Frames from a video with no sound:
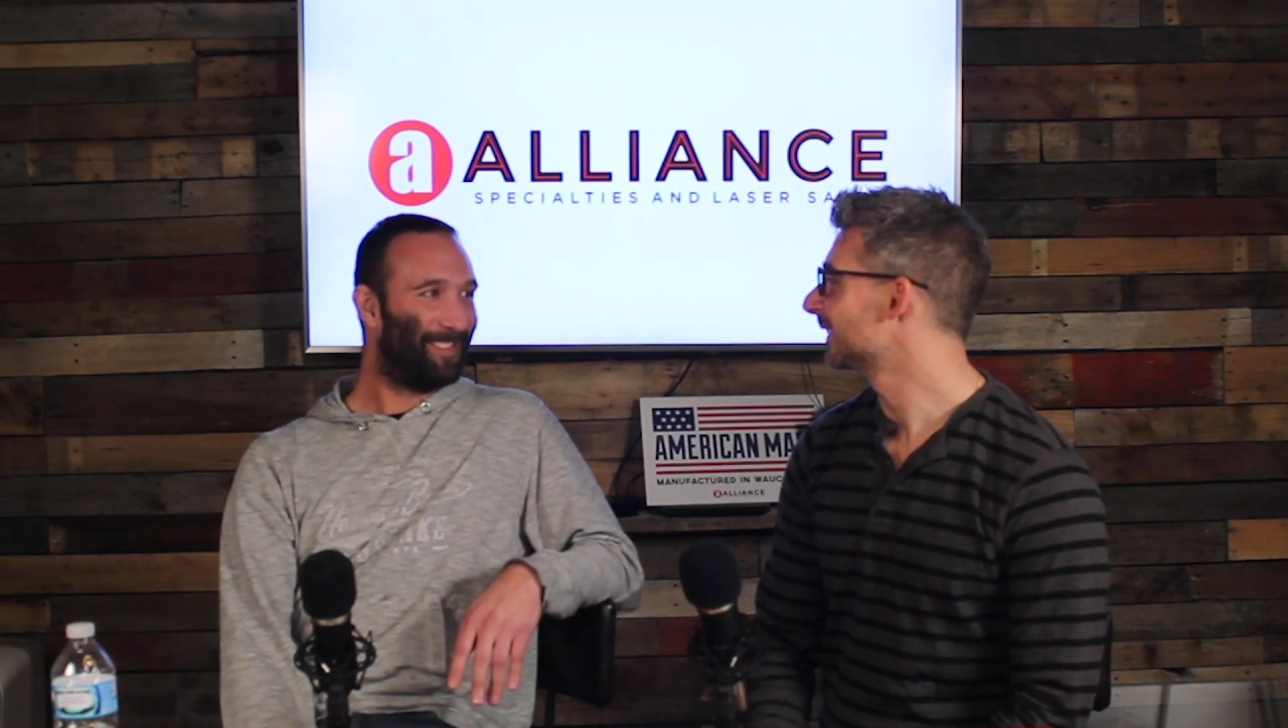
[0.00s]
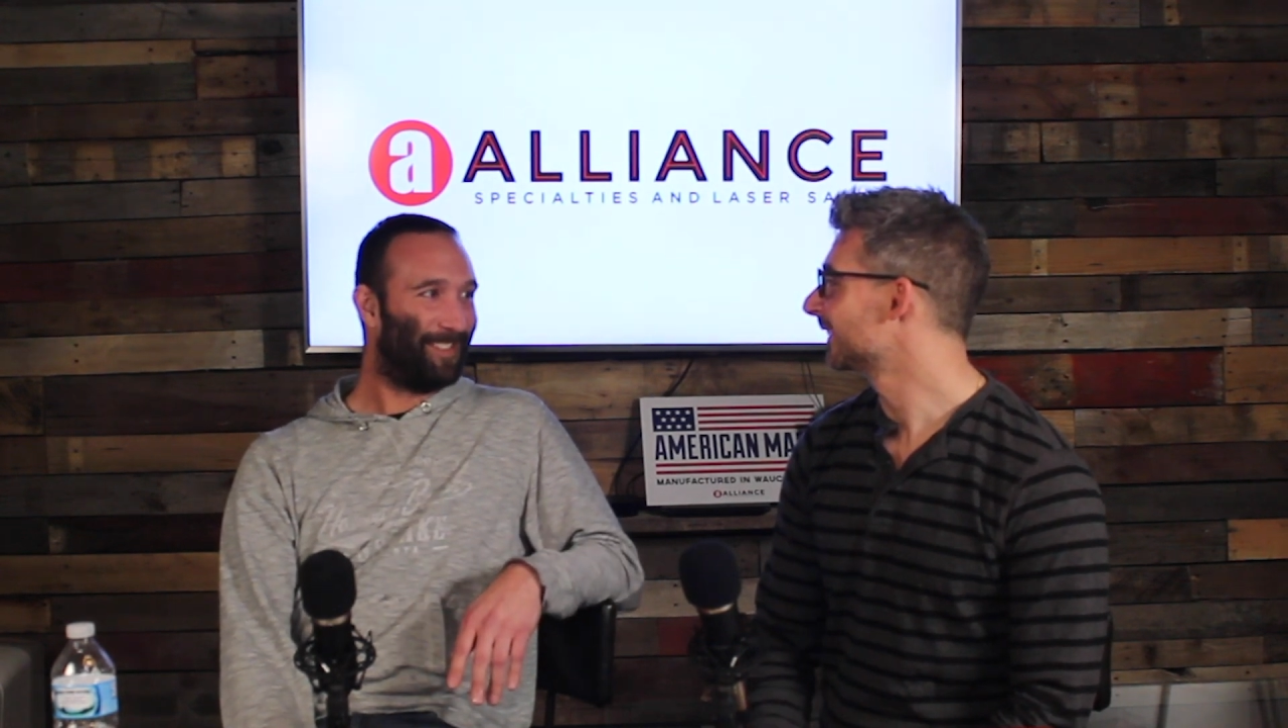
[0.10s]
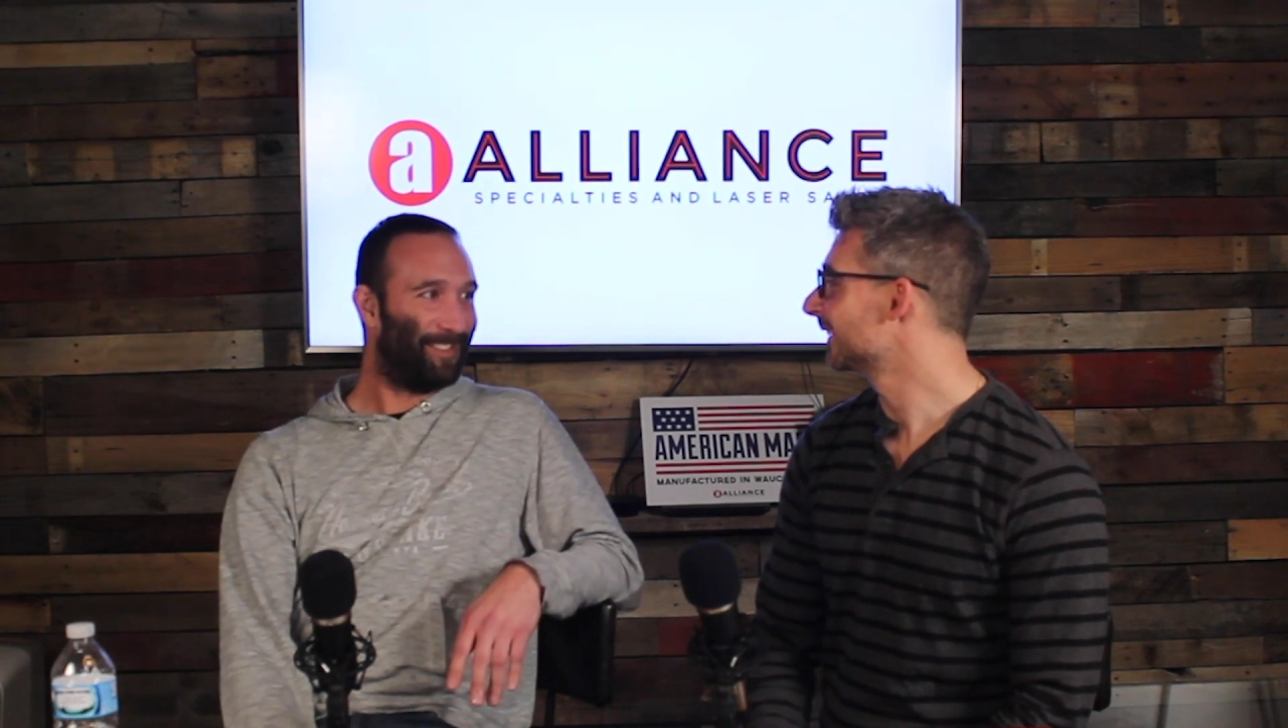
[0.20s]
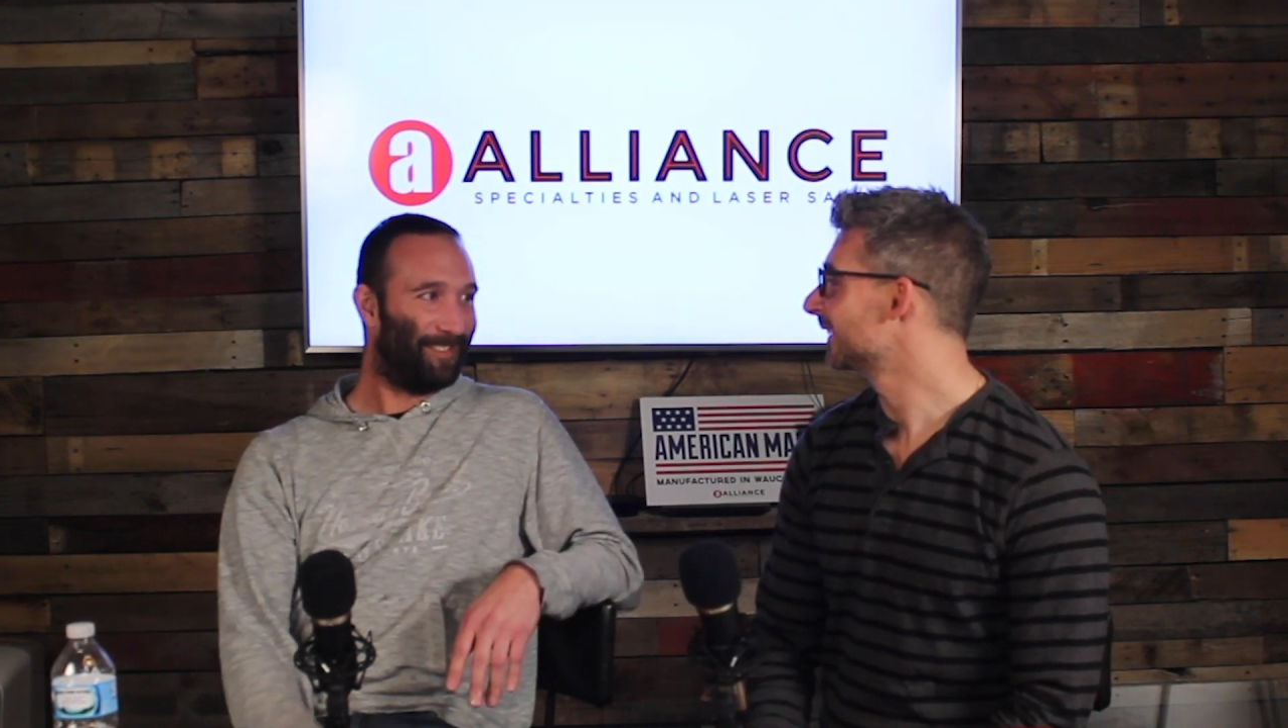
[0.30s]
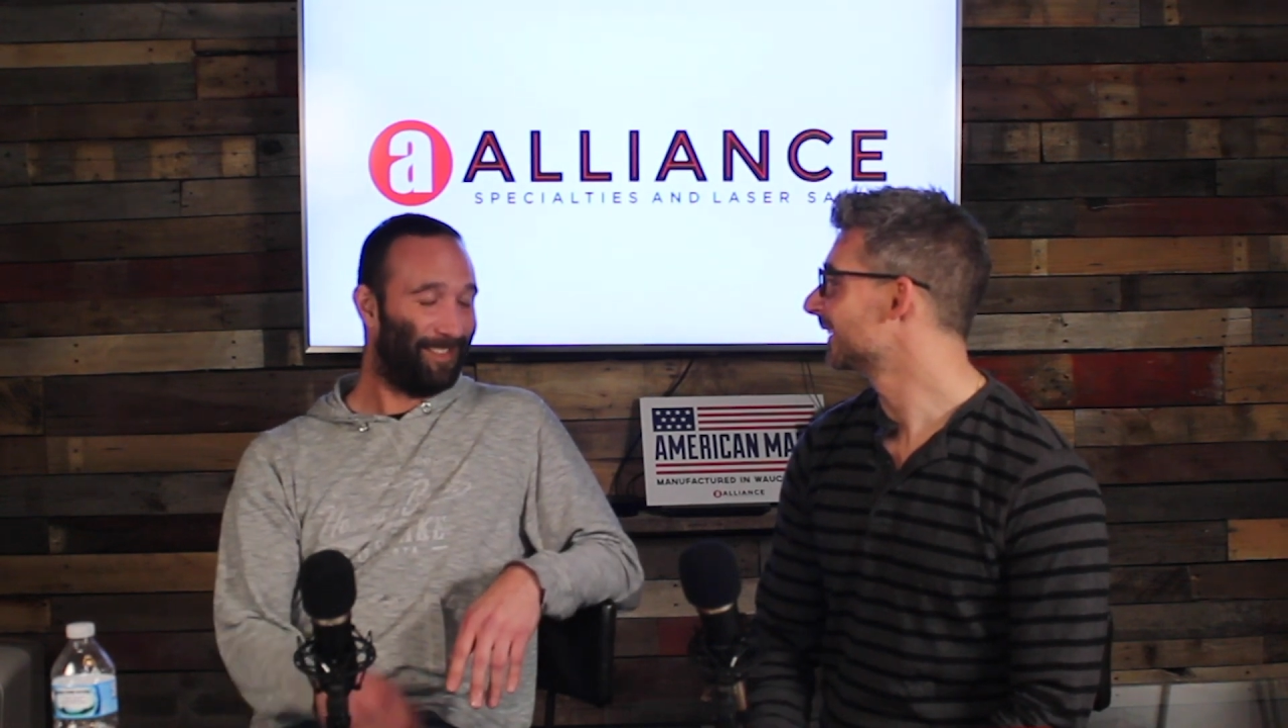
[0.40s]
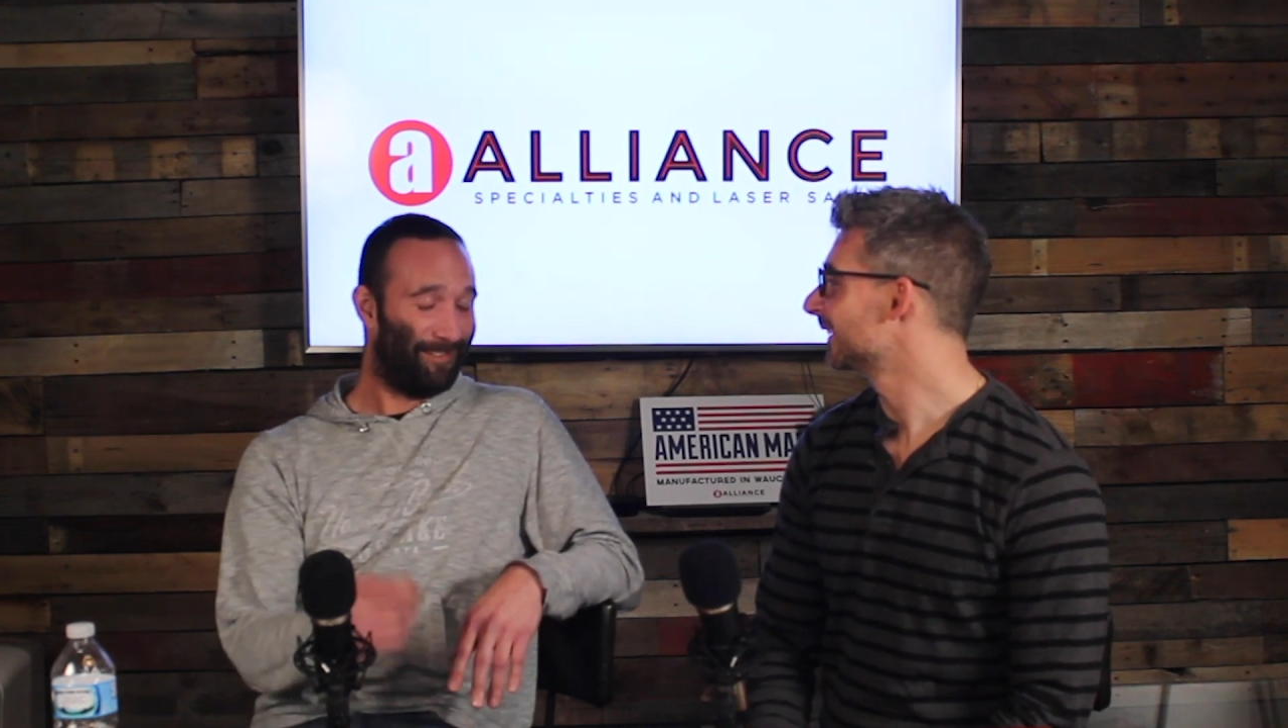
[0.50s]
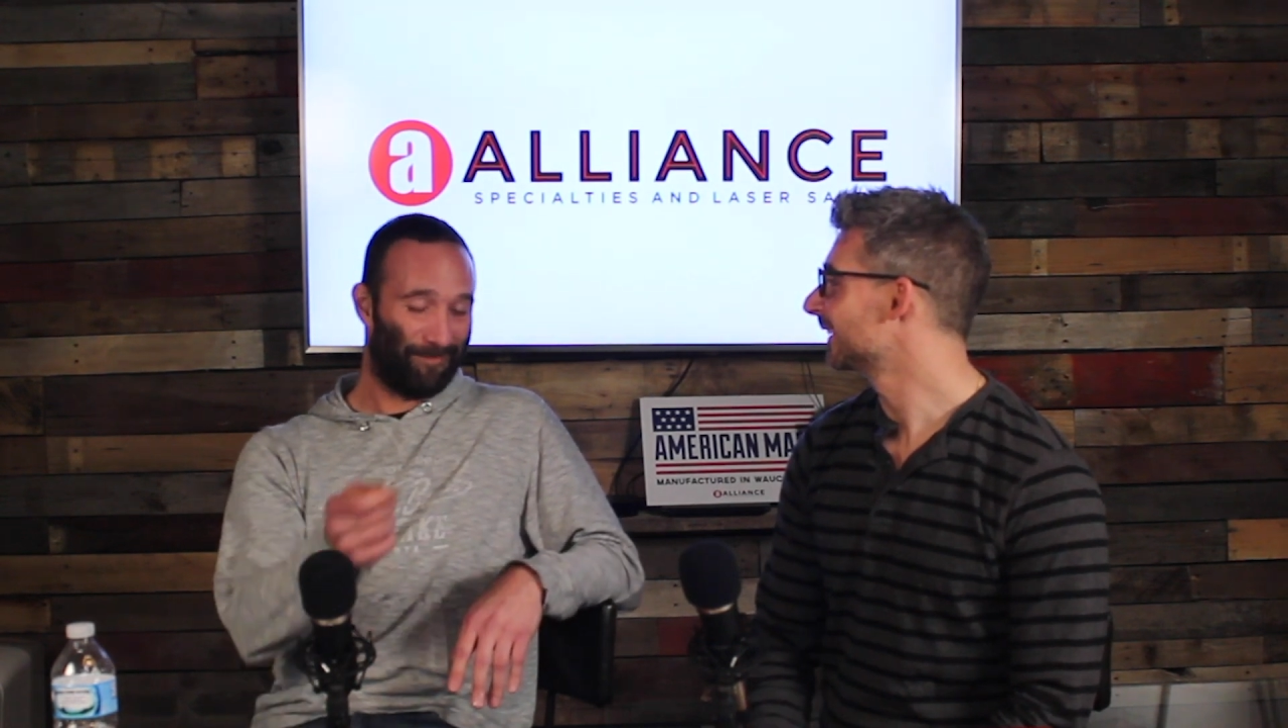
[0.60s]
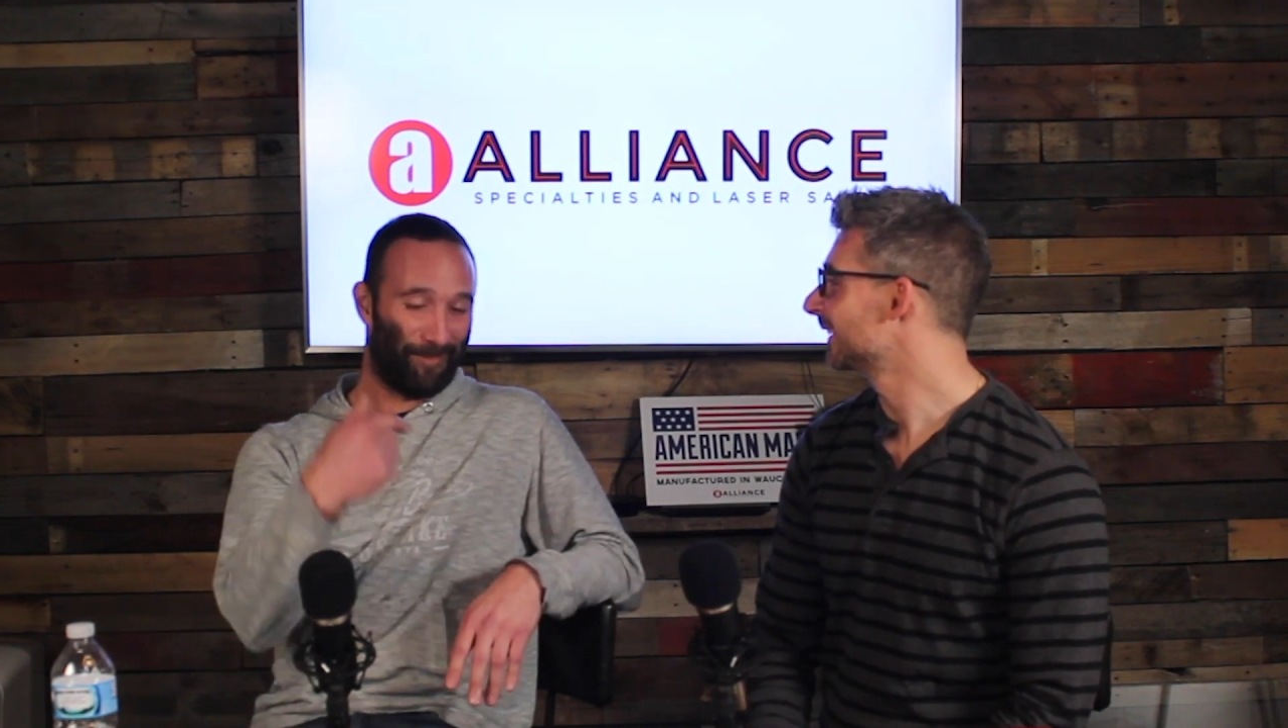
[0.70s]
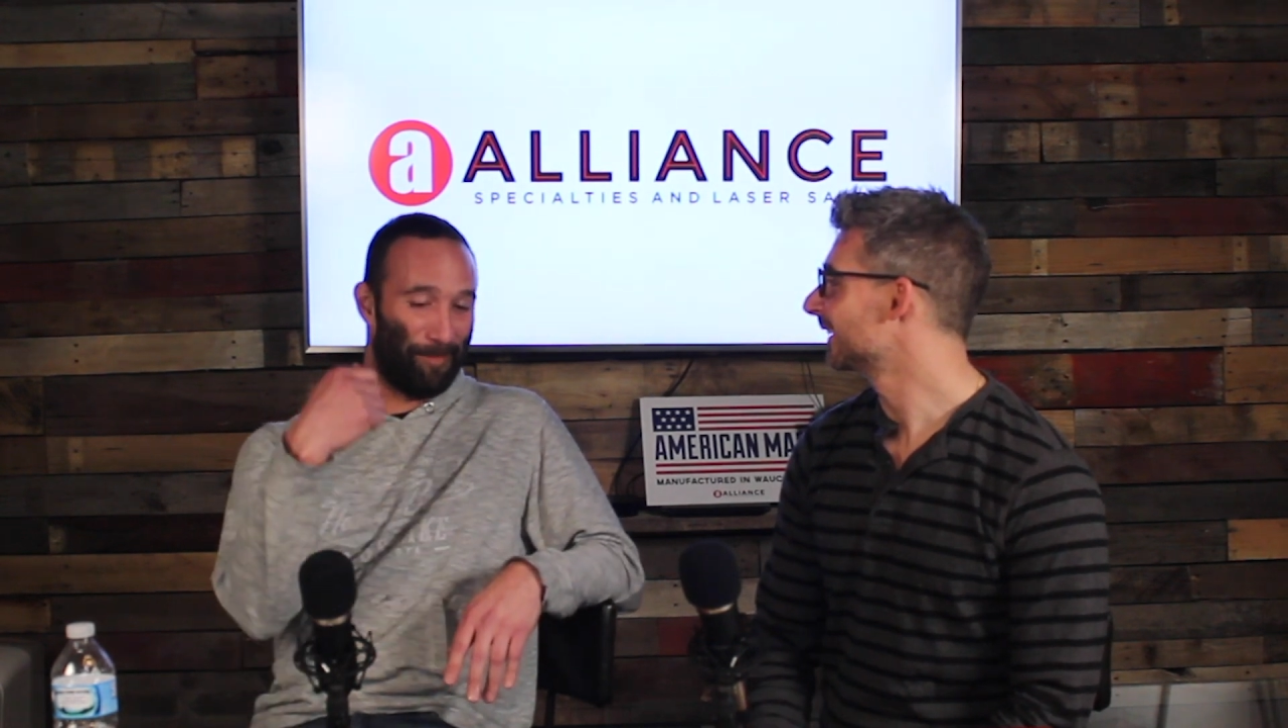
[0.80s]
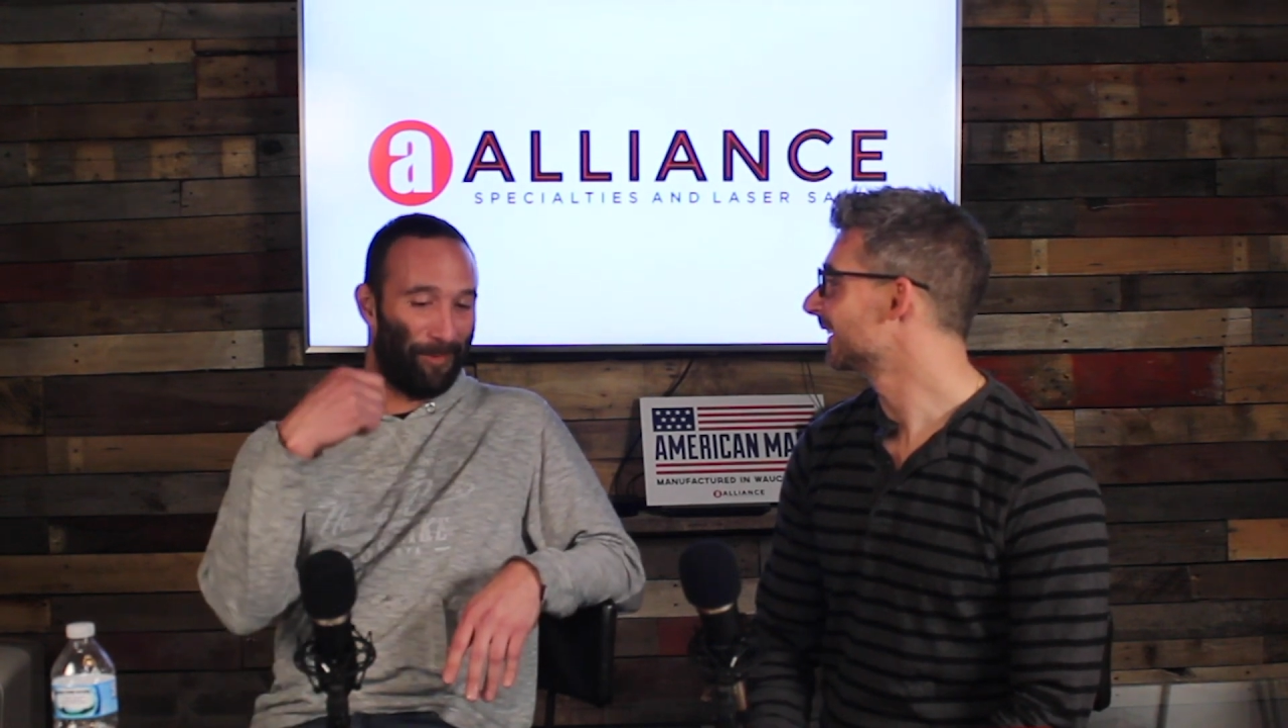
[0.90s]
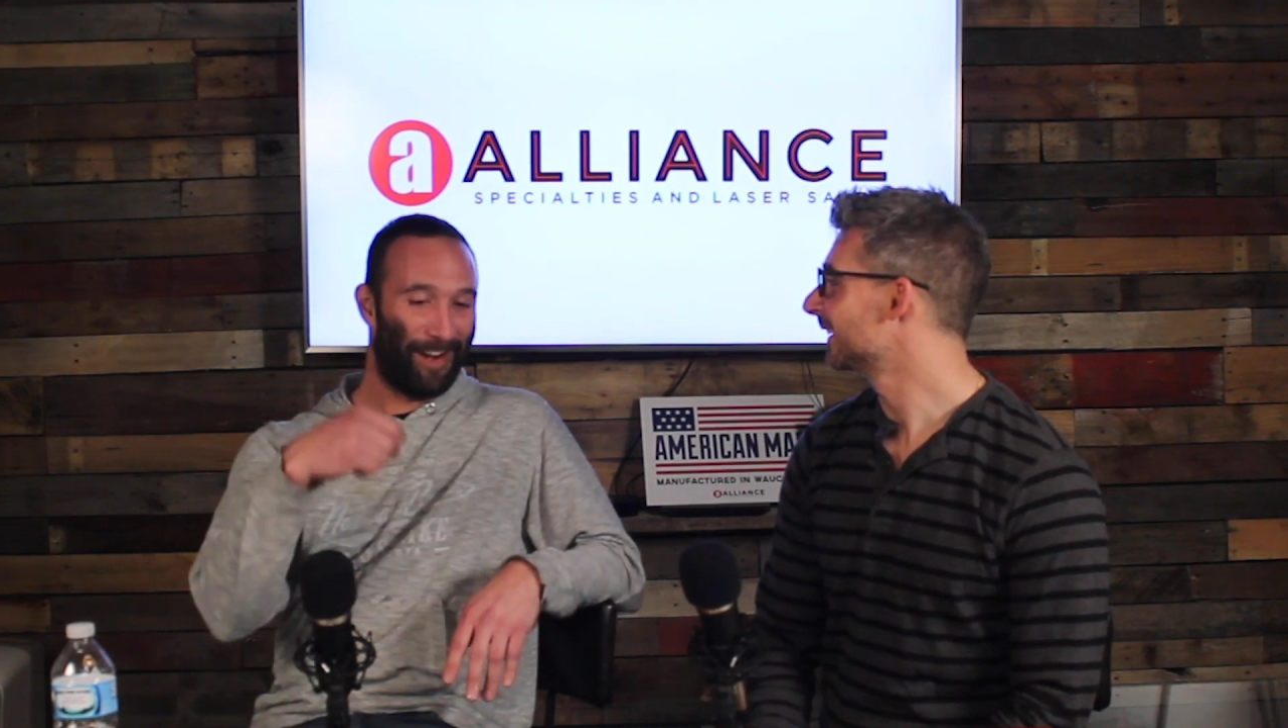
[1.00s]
You rip